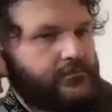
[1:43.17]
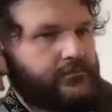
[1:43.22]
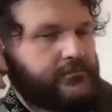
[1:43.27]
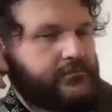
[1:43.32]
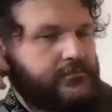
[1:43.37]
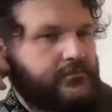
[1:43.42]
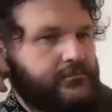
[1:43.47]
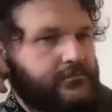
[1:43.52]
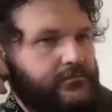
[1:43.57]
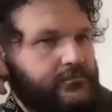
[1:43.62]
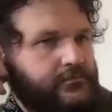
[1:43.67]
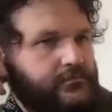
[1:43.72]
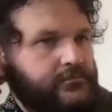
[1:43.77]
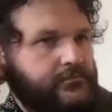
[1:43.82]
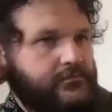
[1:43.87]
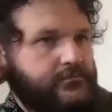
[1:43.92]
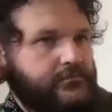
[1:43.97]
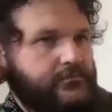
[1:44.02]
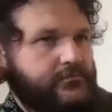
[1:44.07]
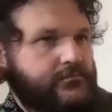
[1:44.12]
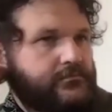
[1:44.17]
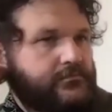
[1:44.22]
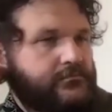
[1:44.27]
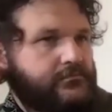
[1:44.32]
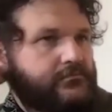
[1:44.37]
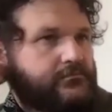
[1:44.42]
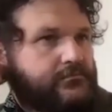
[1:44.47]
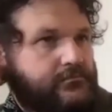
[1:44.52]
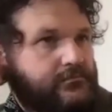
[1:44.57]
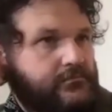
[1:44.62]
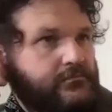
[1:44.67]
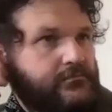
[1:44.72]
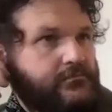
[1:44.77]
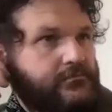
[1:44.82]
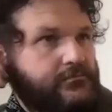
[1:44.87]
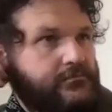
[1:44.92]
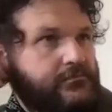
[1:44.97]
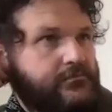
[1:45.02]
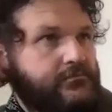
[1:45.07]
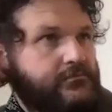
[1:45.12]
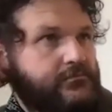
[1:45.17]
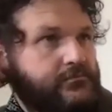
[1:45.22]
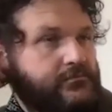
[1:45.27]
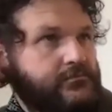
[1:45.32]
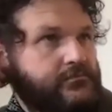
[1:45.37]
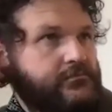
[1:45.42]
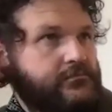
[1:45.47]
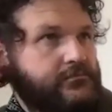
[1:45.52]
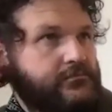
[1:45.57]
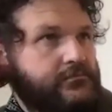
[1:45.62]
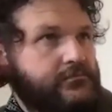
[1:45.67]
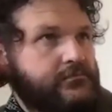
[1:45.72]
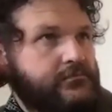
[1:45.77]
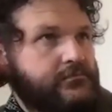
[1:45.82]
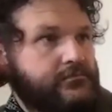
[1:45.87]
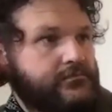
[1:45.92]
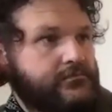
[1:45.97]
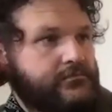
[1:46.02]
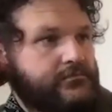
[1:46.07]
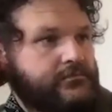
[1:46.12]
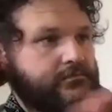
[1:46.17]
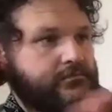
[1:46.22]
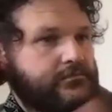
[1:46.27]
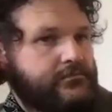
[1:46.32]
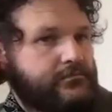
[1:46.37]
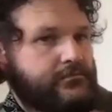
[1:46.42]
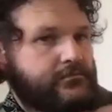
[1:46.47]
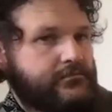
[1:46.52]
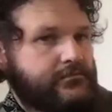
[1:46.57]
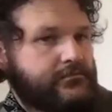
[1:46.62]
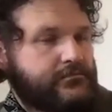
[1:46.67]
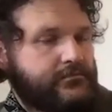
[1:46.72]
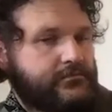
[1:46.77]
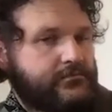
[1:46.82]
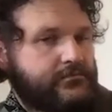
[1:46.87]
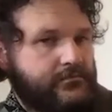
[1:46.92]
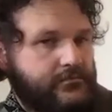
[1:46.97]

No words are spoken by the person on screen.